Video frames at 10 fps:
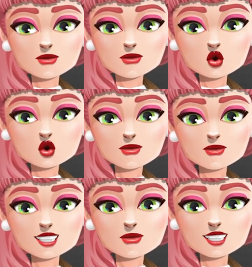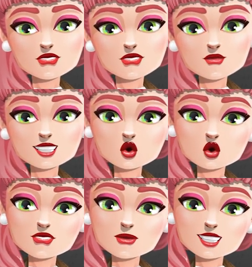Now, if you're fearful of this
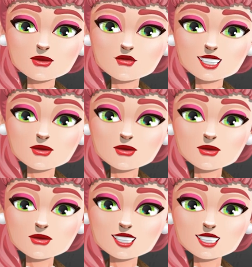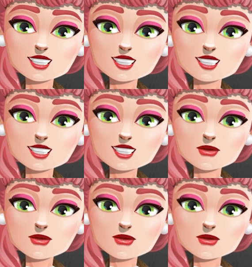layer structure, please don't
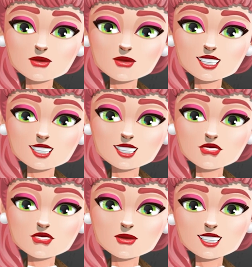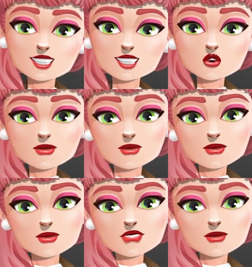be. You can download a template
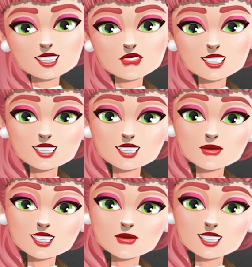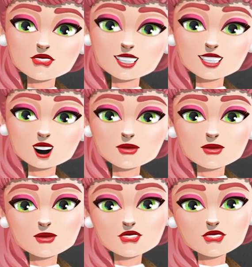for both Photoshop and Illustrator
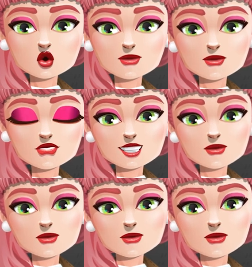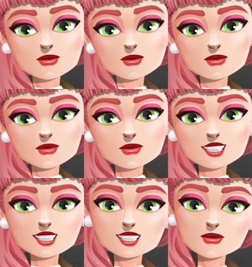on Adobe's website. The
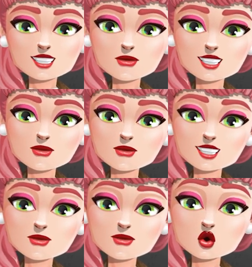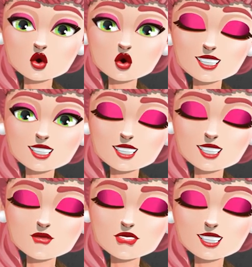templates are bare bones, giving
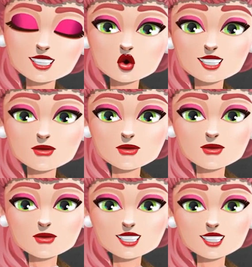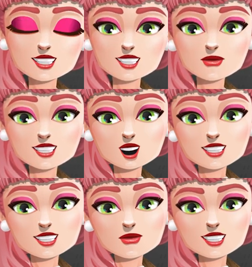you what you need to drive a
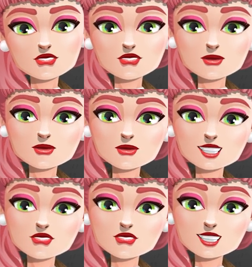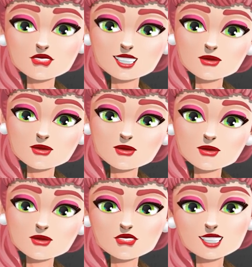basic animated character. Now,
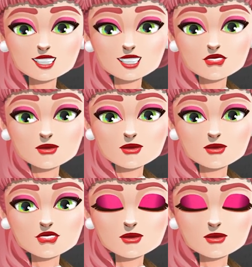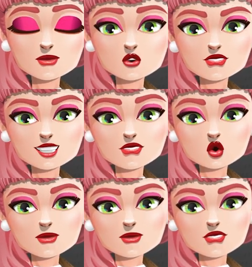once you are more
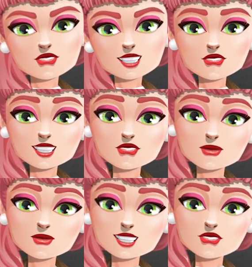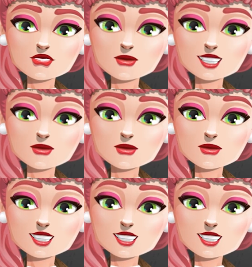proficient with the structure, more comfortable,
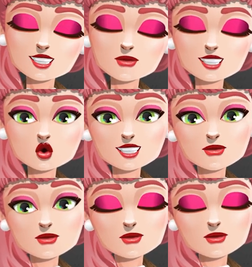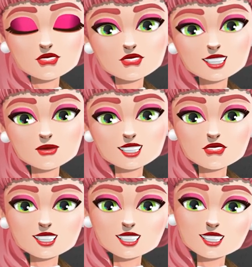you get to have fun
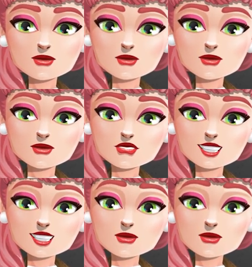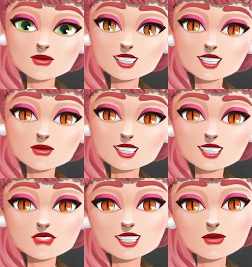adding things like crazy
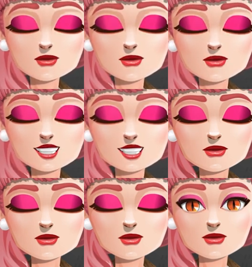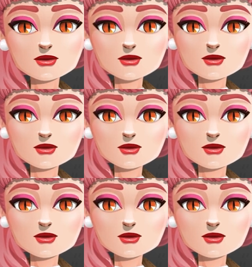cat eyes, for example.